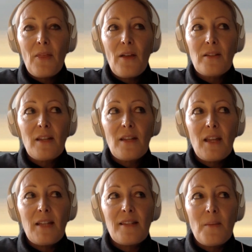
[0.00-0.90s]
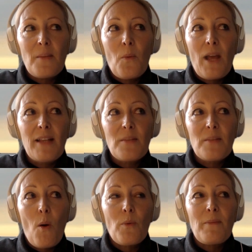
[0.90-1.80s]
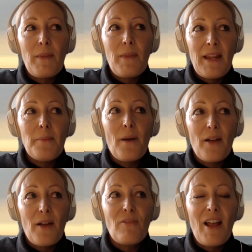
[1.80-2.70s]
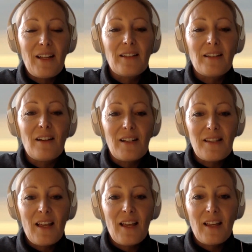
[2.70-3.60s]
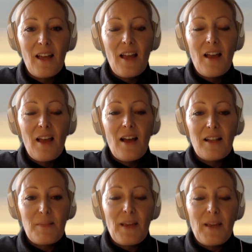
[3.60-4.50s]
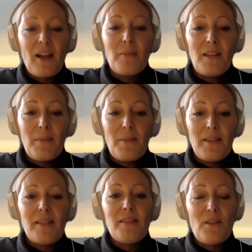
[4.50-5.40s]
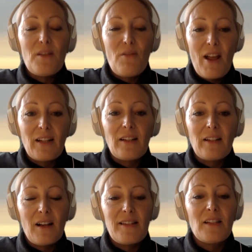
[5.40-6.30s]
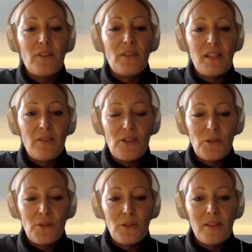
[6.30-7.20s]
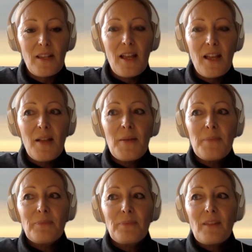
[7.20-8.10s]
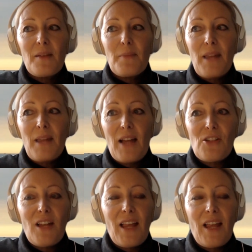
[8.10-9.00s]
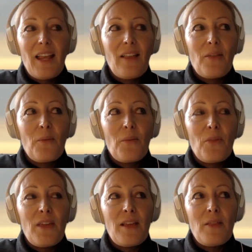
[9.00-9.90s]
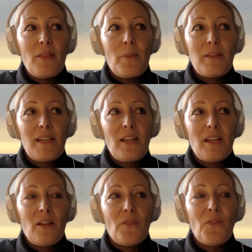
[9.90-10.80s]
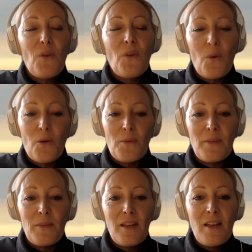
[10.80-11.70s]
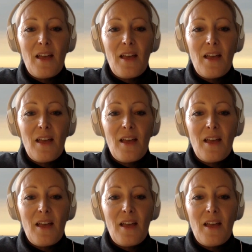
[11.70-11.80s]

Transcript: that in some ways what we mean by recognizing has become limited to the recognizing of individuals. But actually the particular form